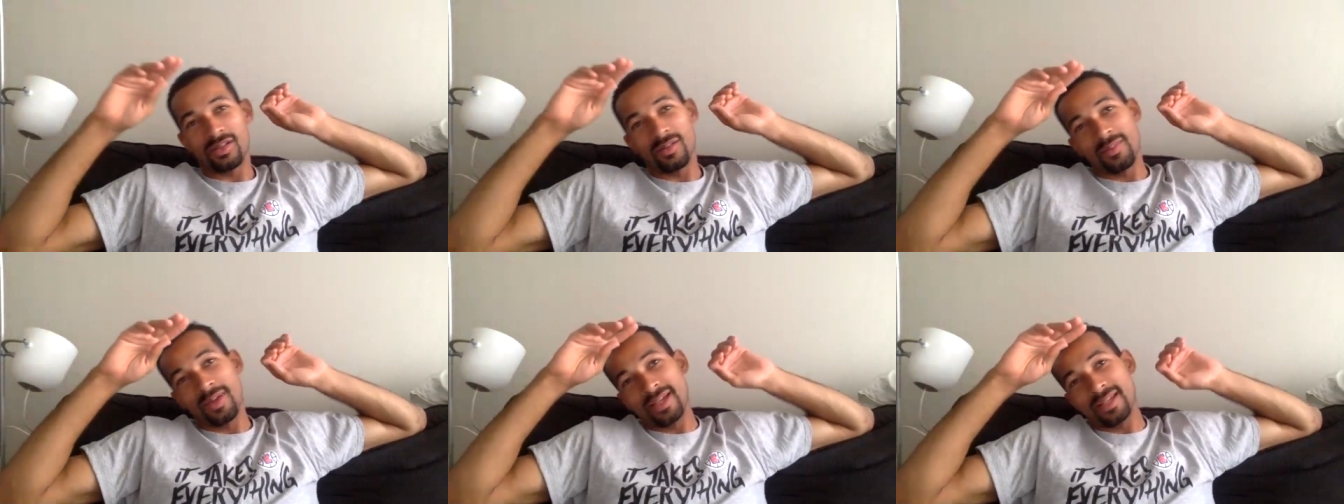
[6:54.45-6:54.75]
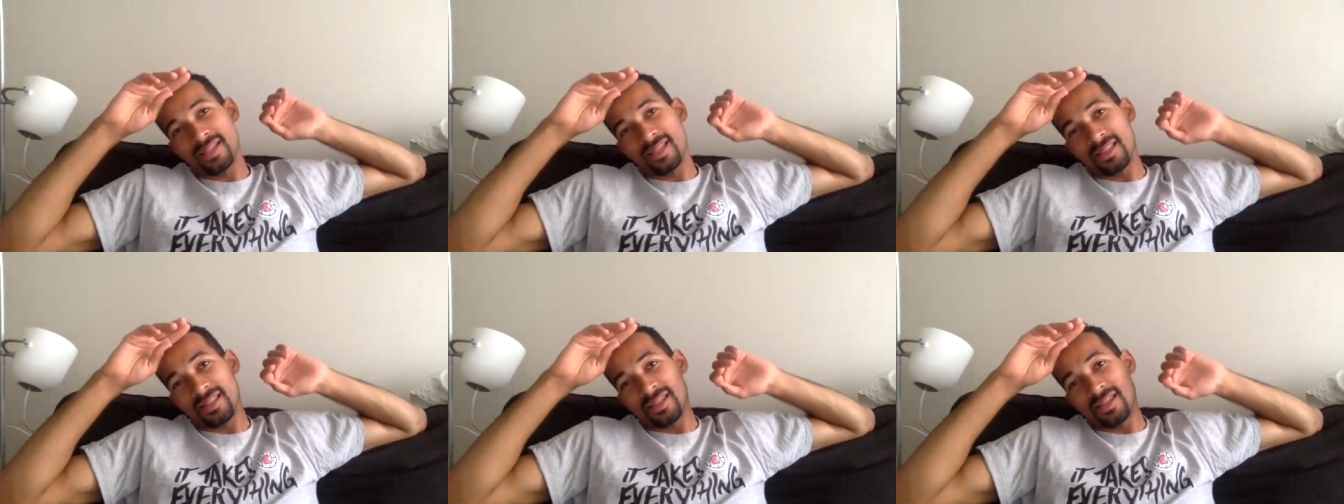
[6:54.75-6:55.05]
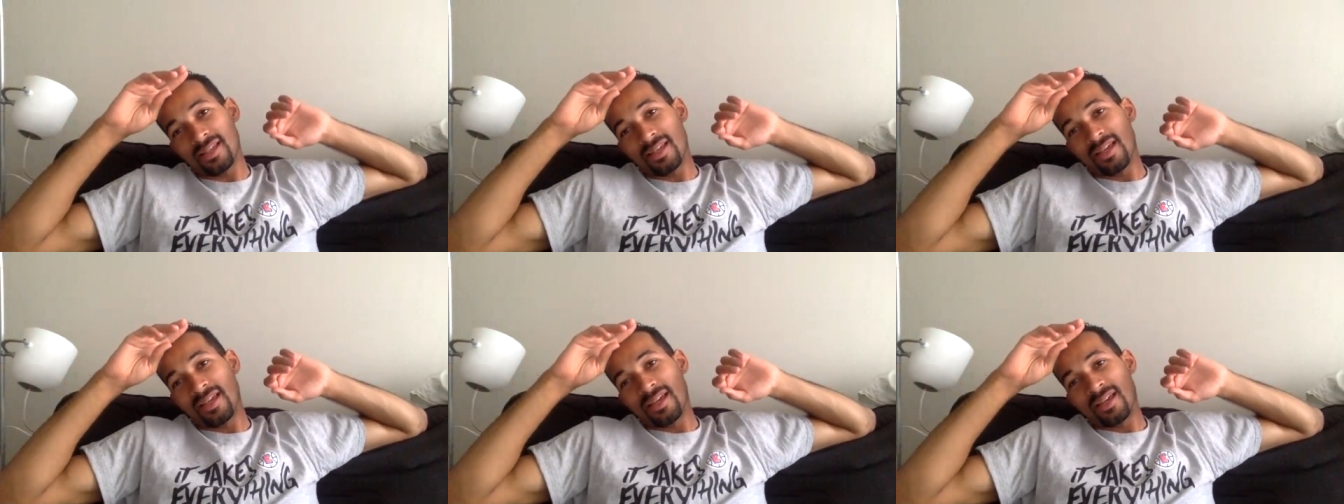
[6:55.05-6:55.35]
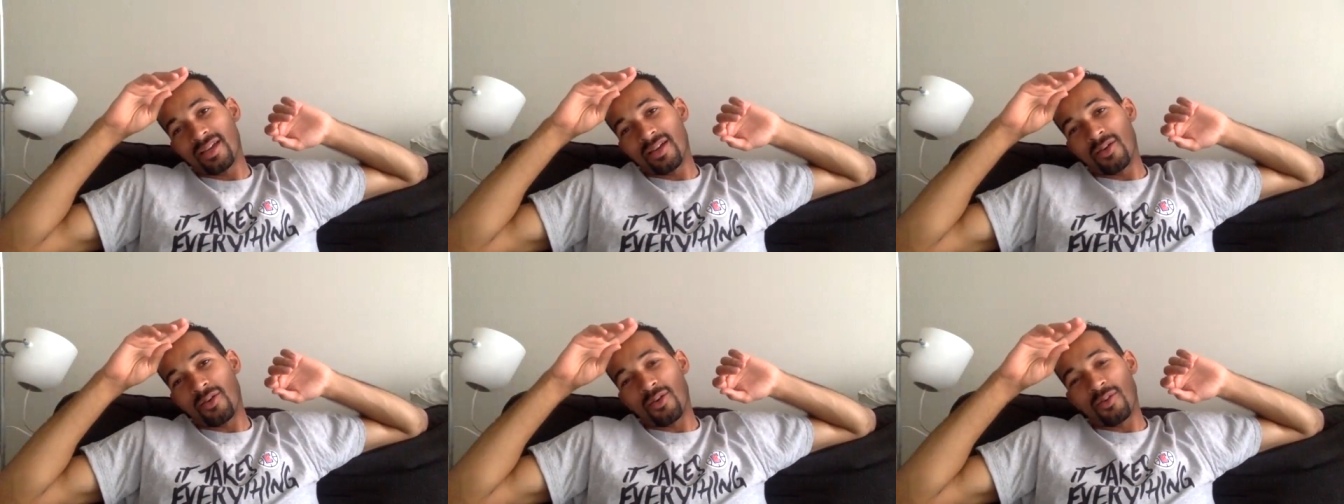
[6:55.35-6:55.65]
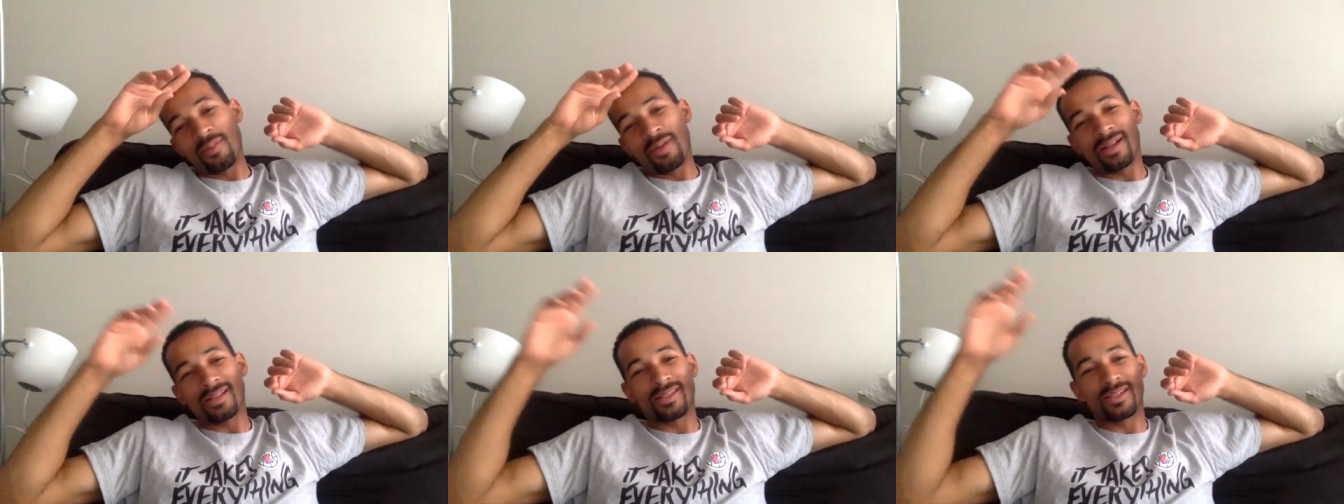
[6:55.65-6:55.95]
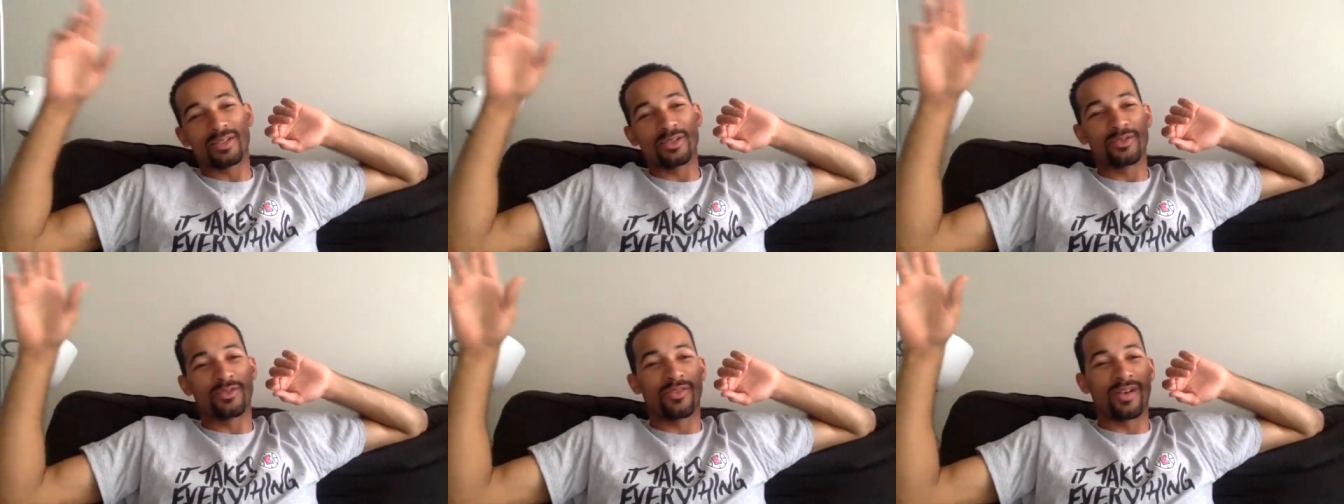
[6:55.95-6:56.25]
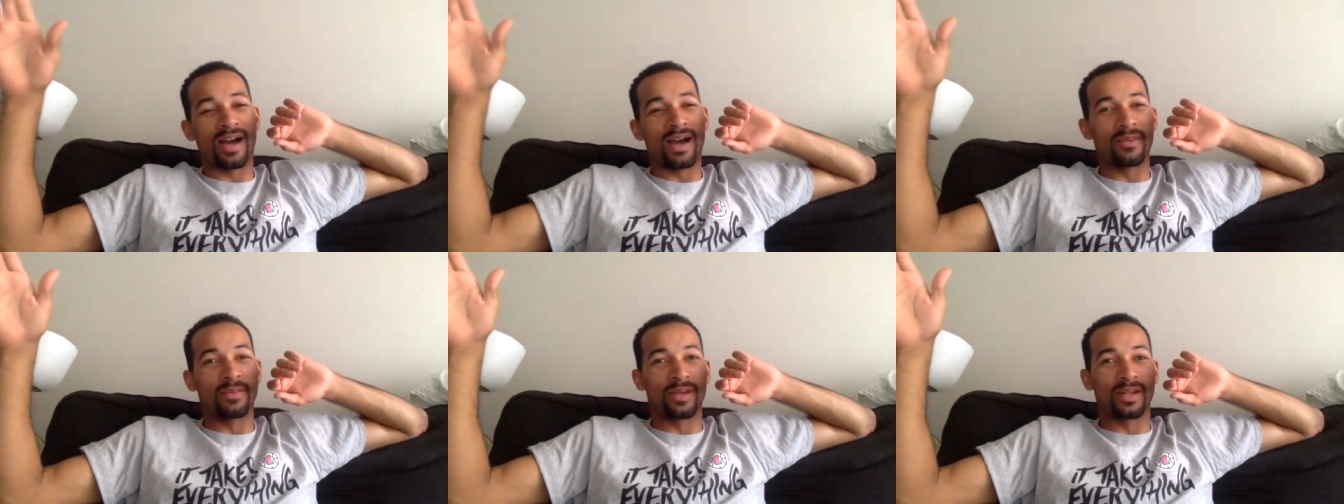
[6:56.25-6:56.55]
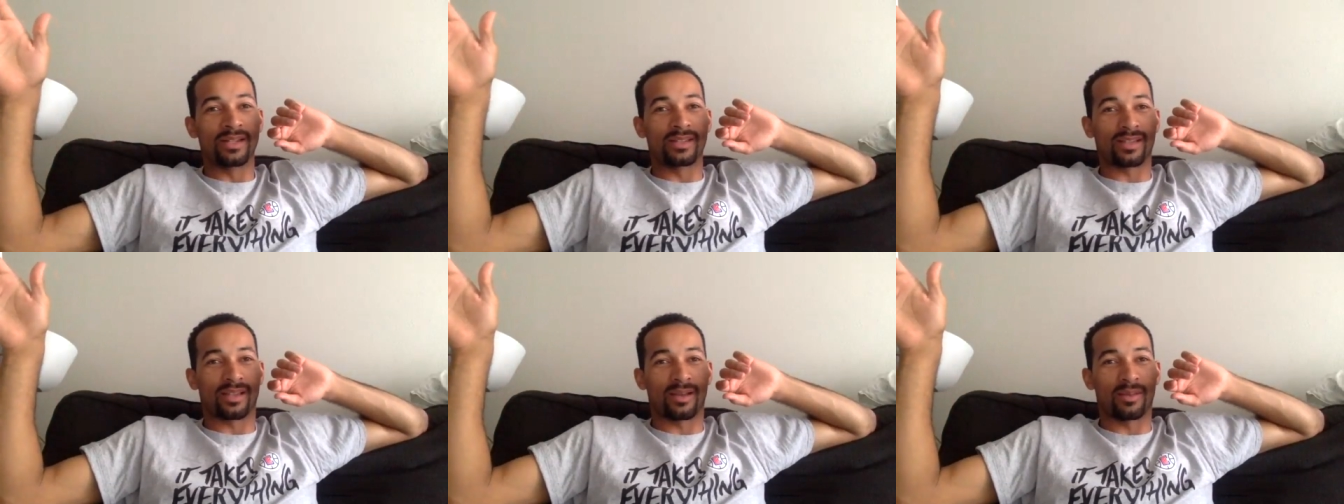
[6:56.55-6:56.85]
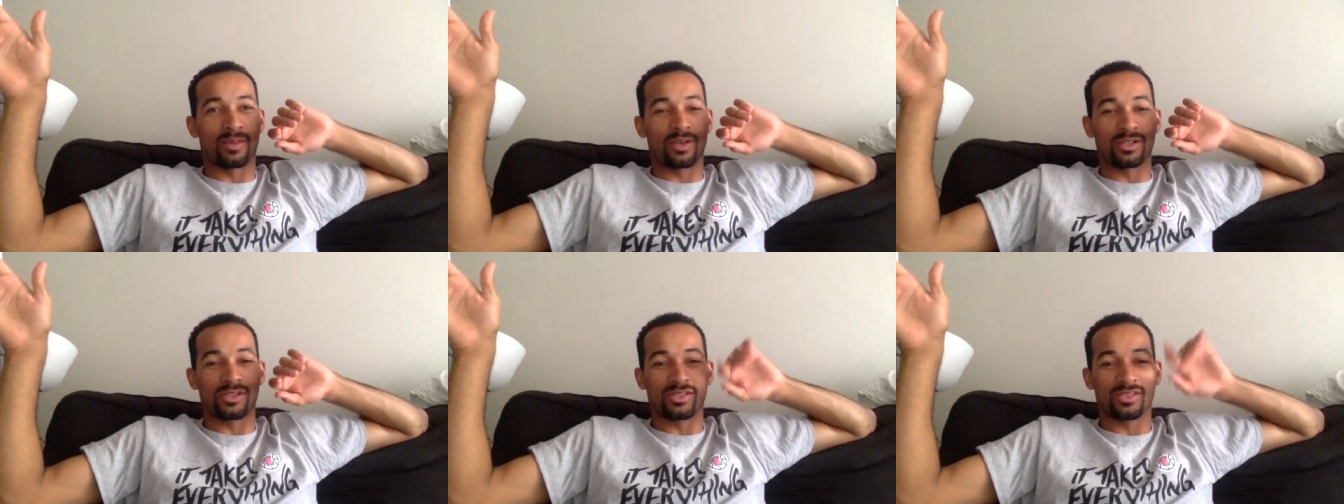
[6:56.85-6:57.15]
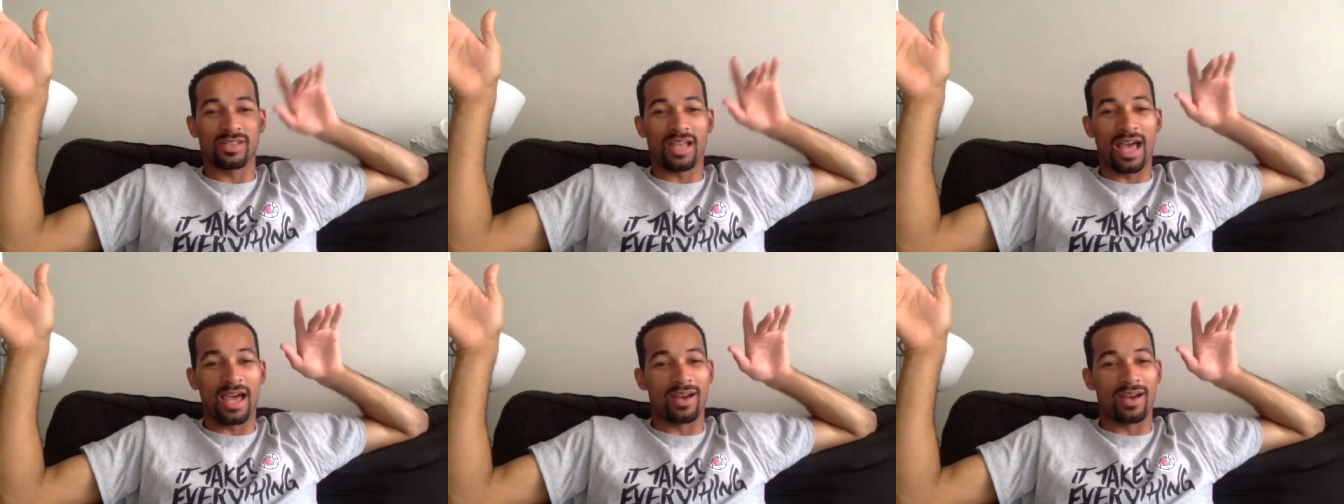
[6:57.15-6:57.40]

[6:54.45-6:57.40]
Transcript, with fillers: So basically, we're about to do five minutes of commercials.